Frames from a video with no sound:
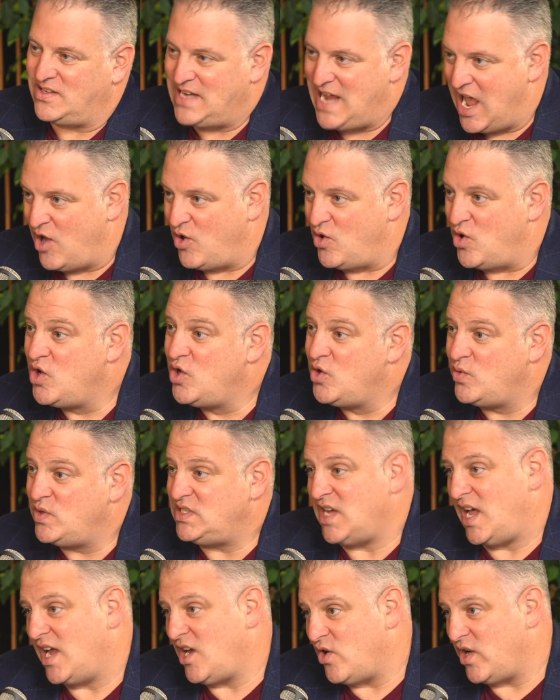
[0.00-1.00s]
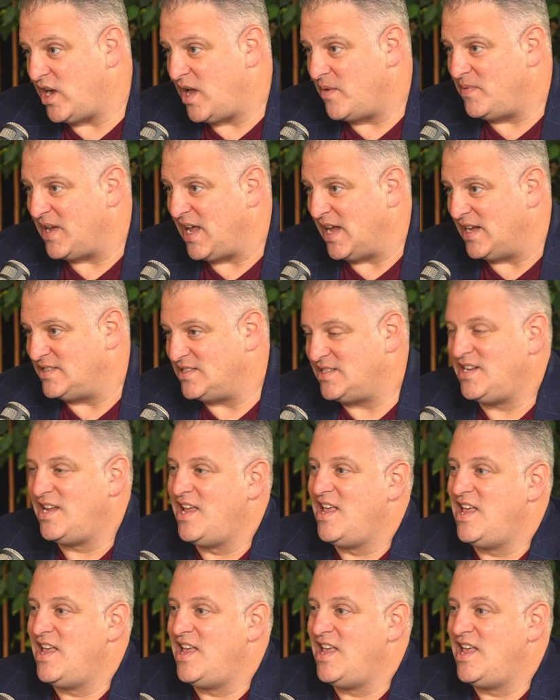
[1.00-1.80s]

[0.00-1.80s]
Now, who was I going up against?